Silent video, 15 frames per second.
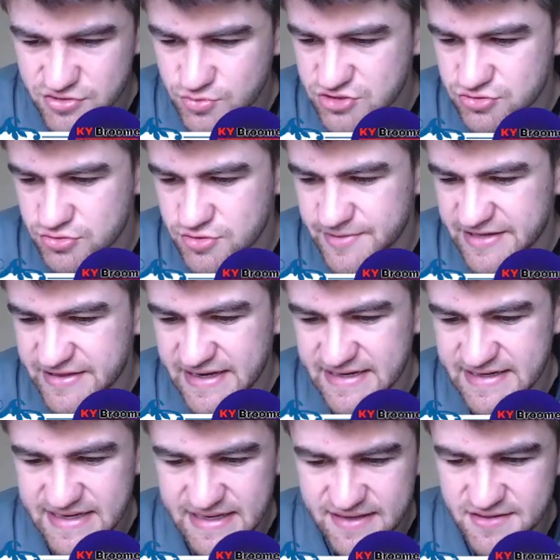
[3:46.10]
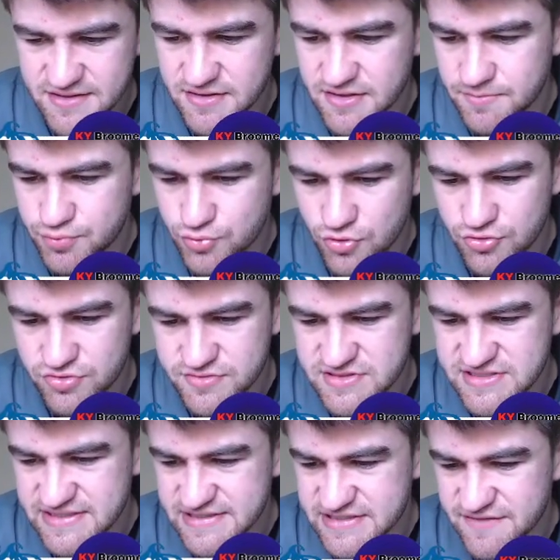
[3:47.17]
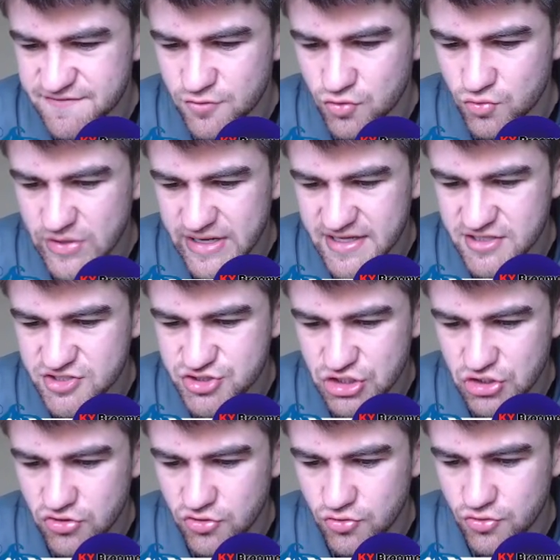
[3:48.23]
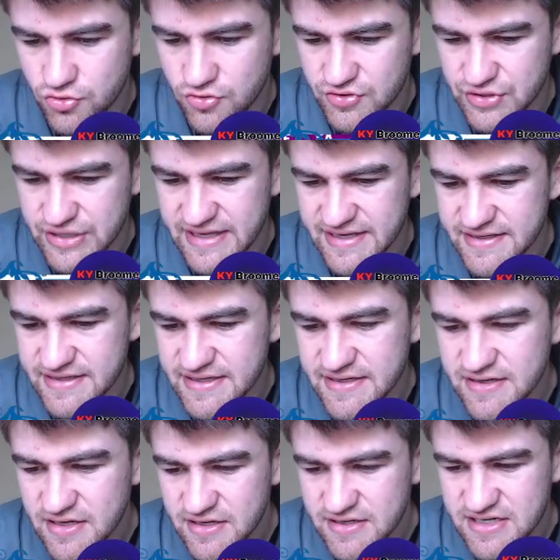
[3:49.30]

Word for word: We talked about that. King, Bruton, 64. Rennie, Sherlock Eddey.